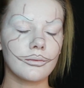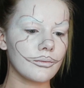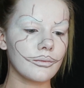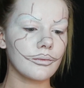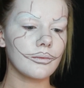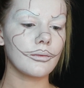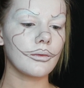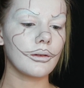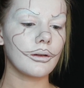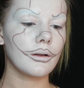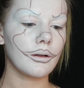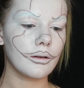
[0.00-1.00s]
And then
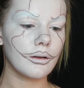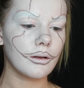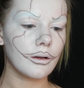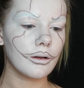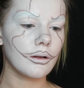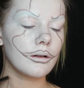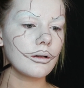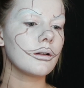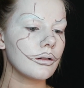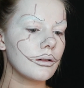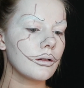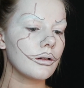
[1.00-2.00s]
here I'm
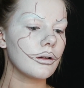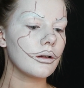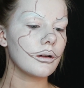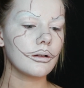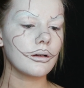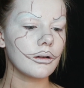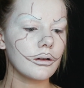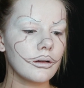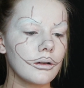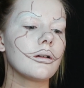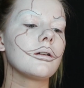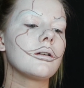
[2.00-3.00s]
basically drawing
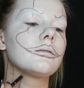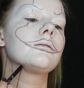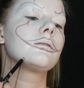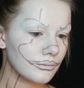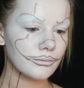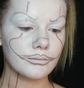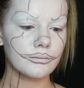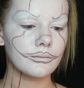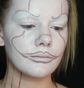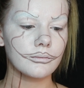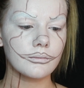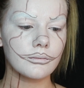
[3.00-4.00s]
out the outline of
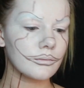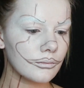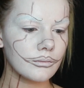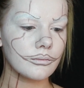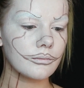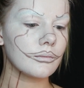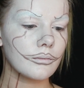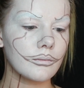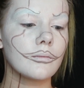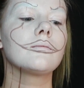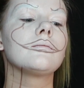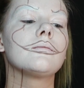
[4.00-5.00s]
where I wanted the
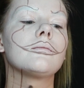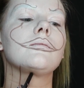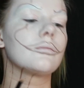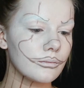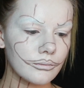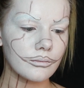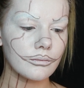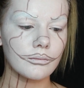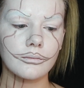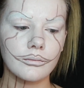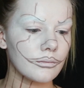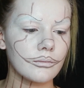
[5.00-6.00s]
collar to be.
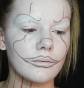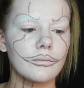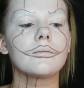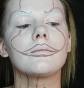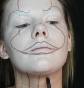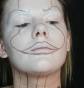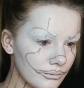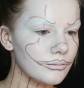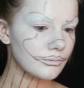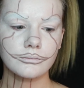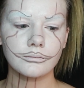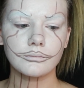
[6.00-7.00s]
This part doesn't
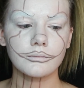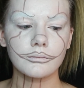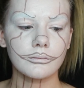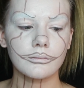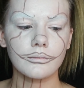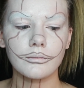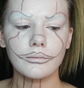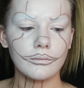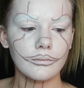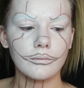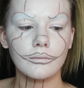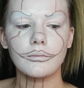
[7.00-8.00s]
have to be too neat, so
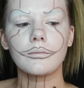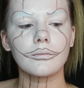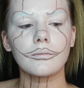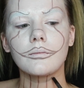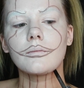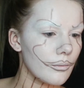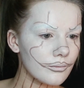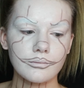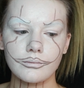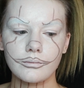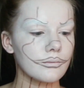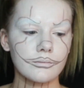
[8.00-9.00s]
don't worry, it can be
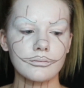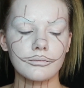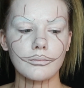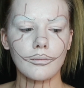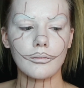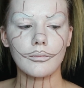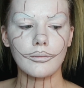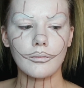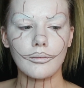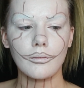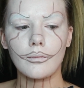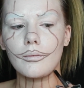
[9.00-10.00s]
cleaned up, and
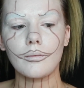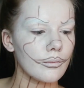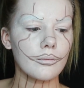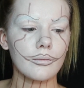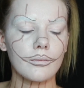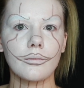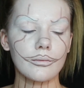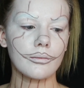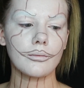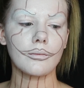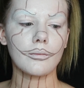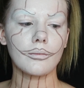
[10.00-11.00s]
the lines are
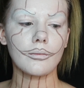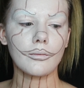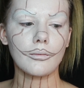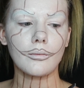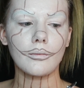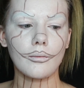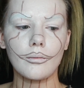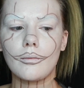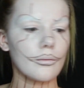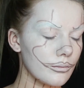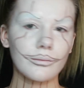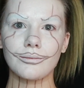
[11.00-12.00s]
going to be covered up
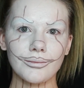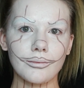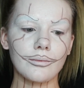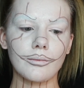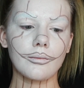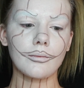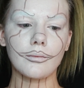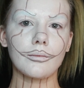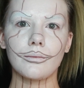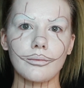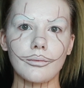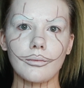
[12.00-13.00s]
with the paint
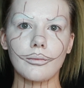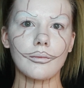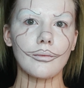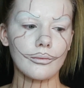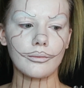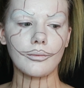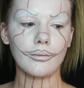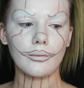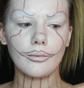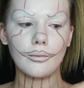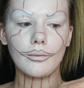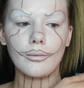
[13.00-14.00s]
anyway, so
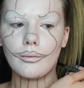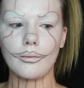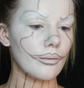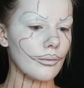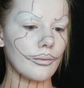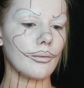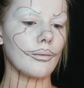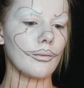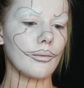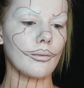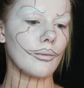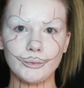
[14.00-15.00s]
honestly don't worry about that
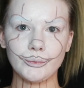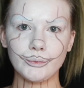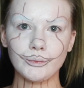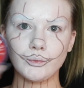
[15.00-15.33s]
at all.